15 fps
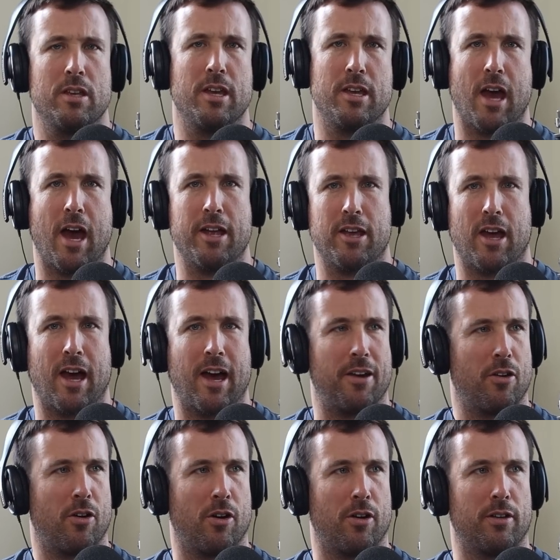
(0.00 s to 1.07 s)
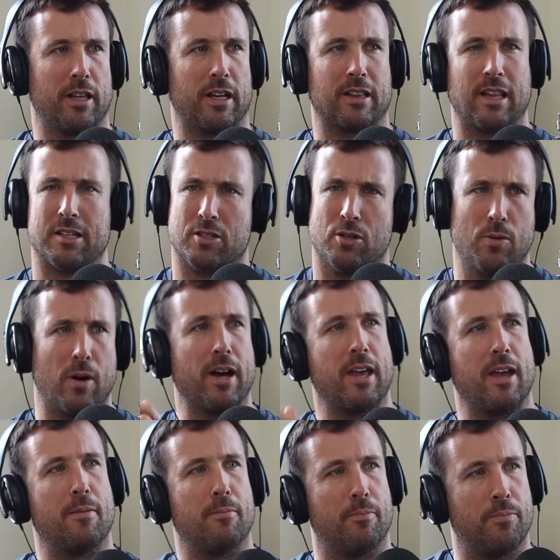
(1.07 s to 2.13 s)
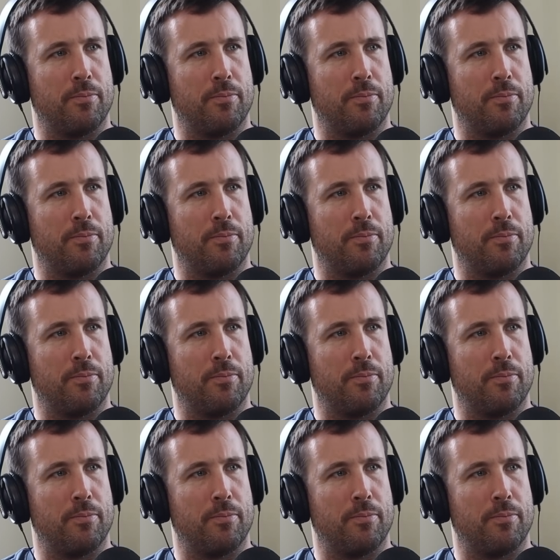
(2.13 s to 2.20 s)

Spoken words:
Yeah, you hang your hat on, like, that's who I am.